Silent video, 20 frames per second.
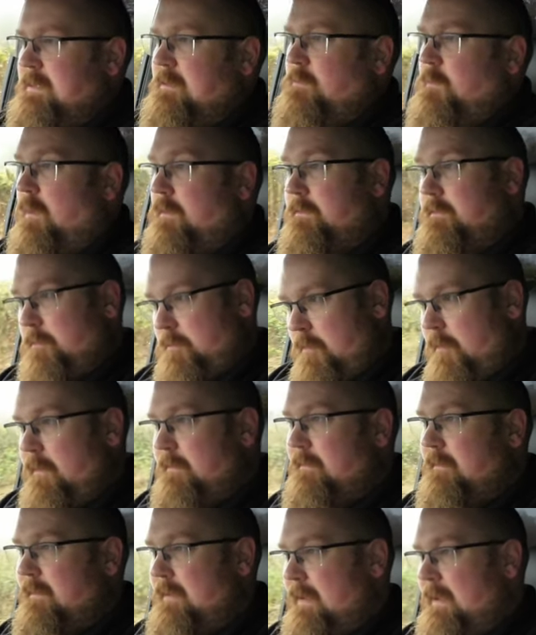Well,
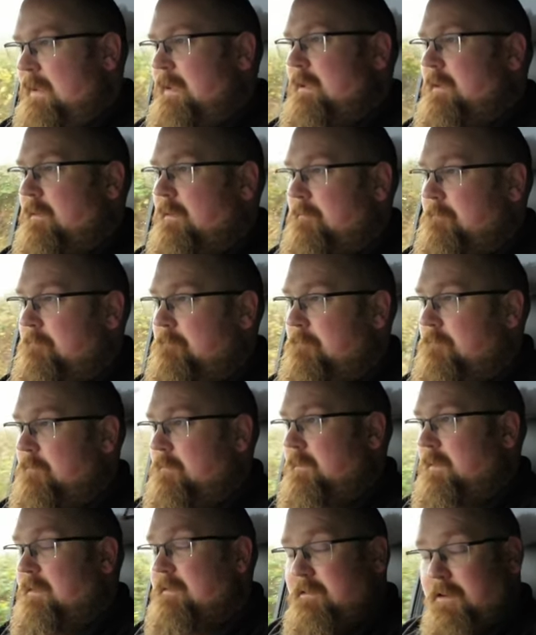surprisingly,
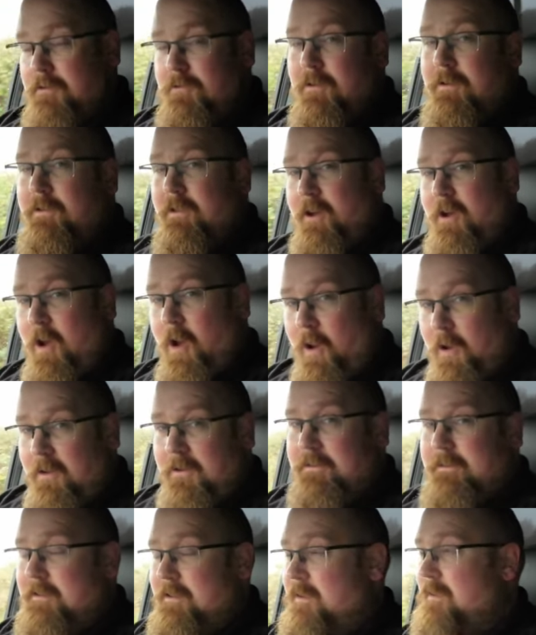considering the
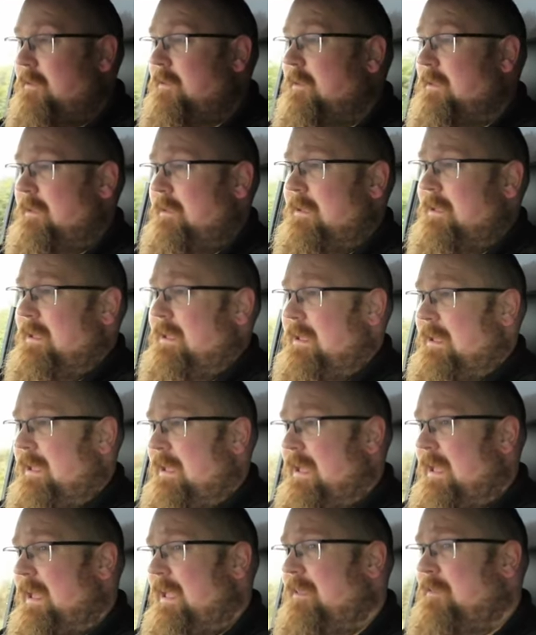cost,
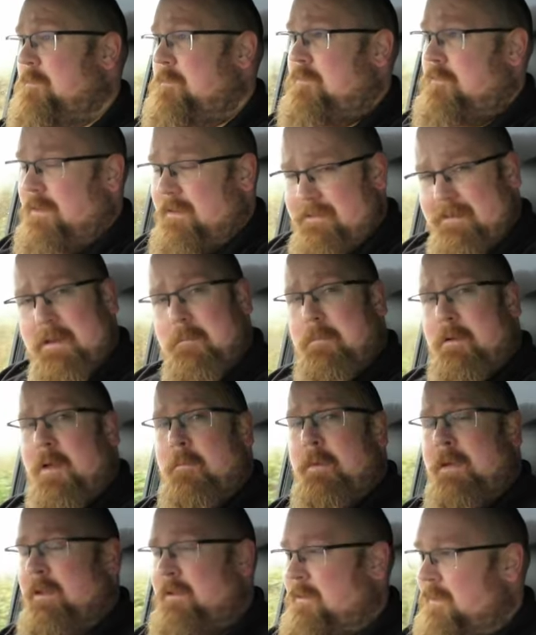it's pretty
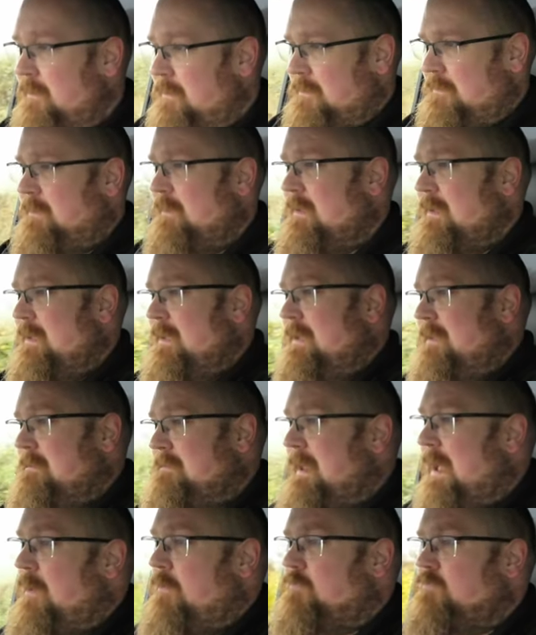blooming good.
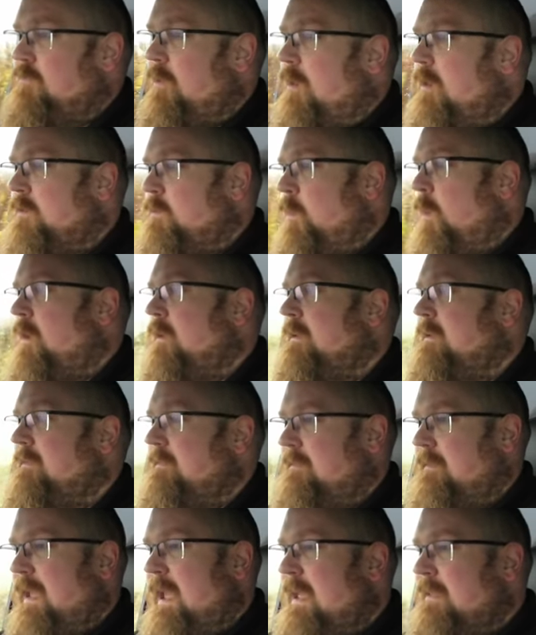Now,
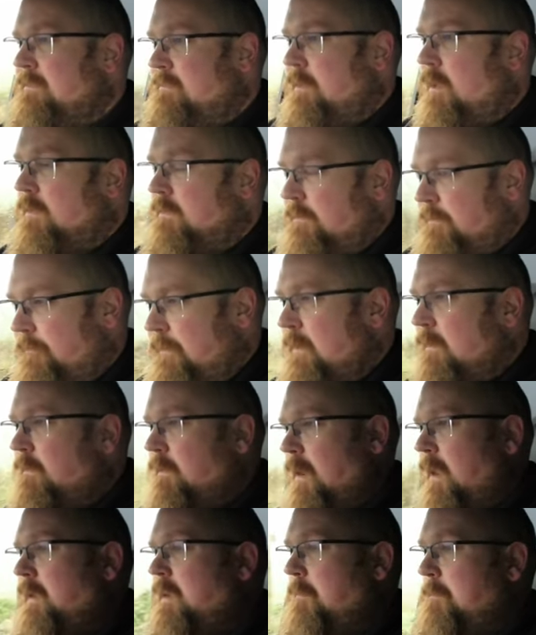ride-wise, it does feel
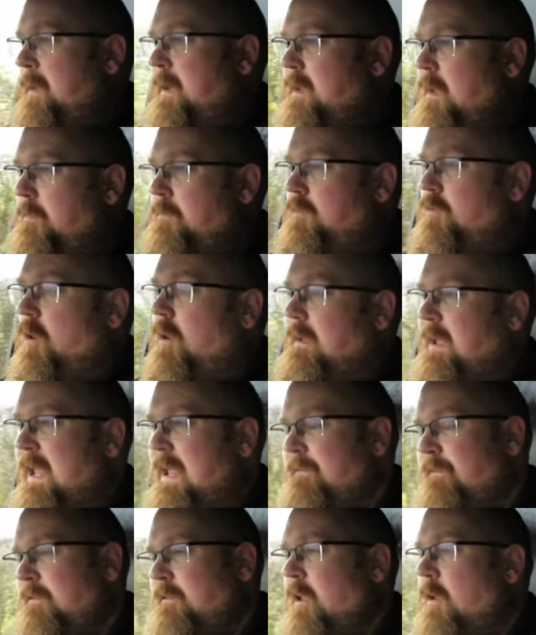like a pickup truck,
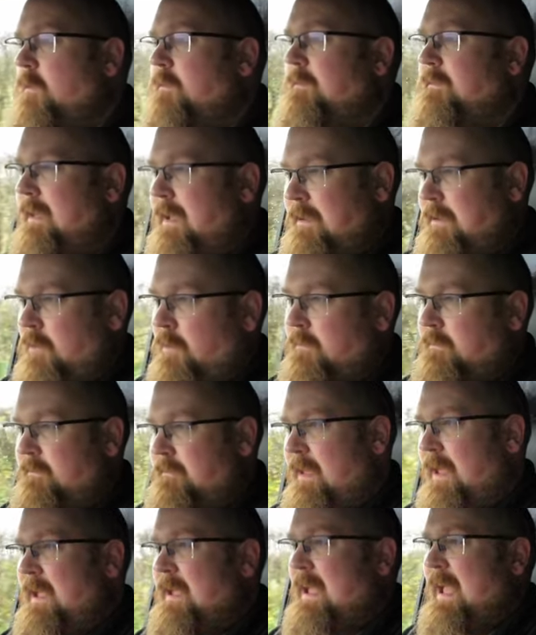even though SsangYong
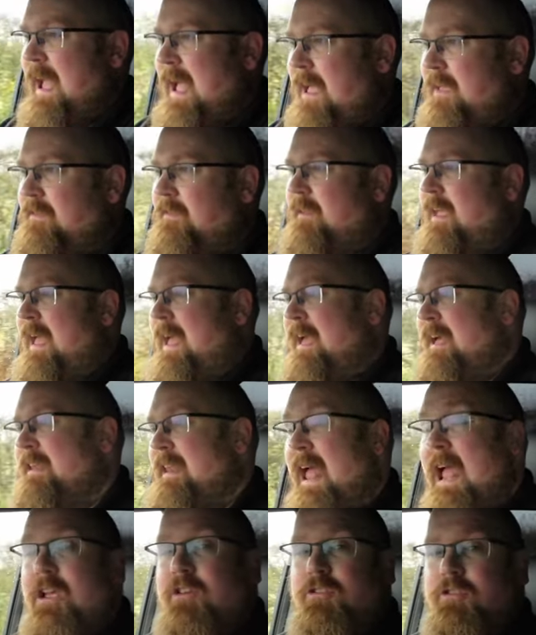say it has an
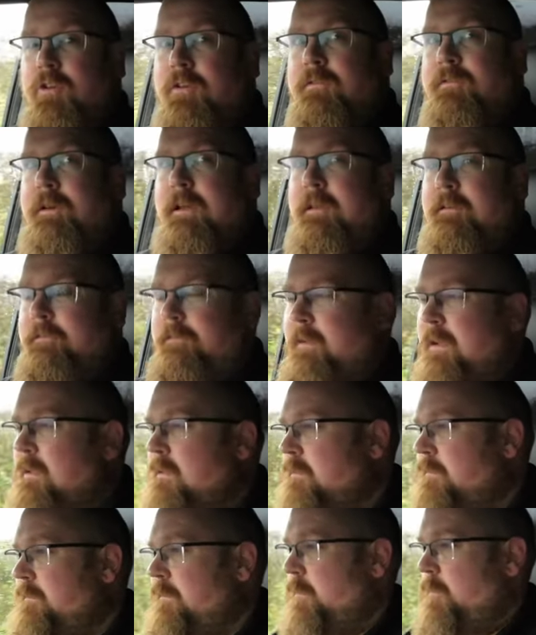SUV
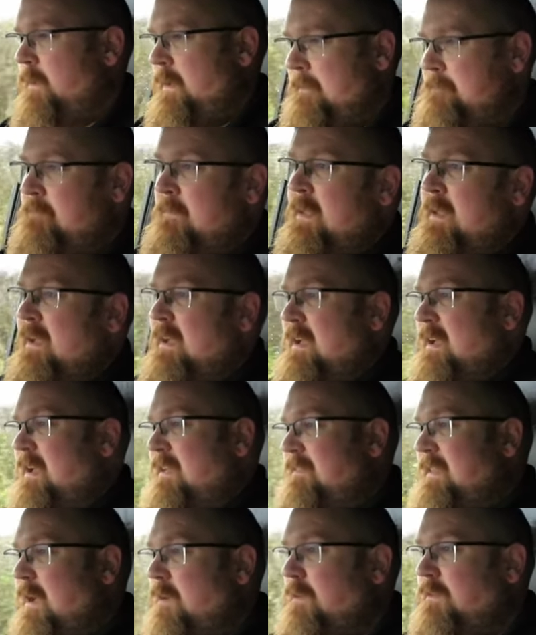feel to it.
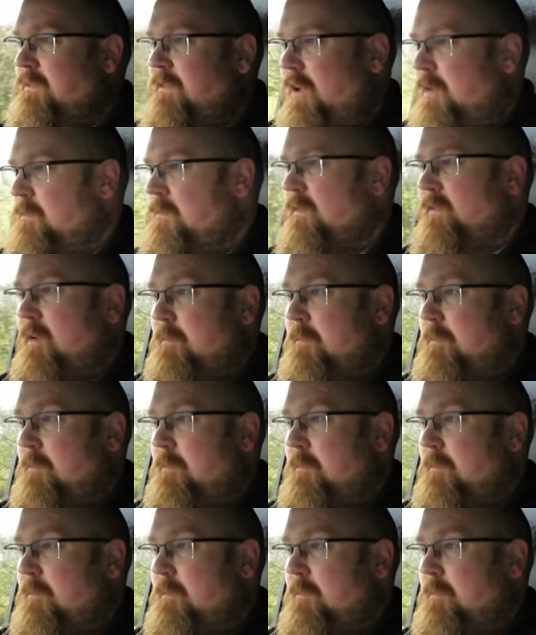Now, in terms of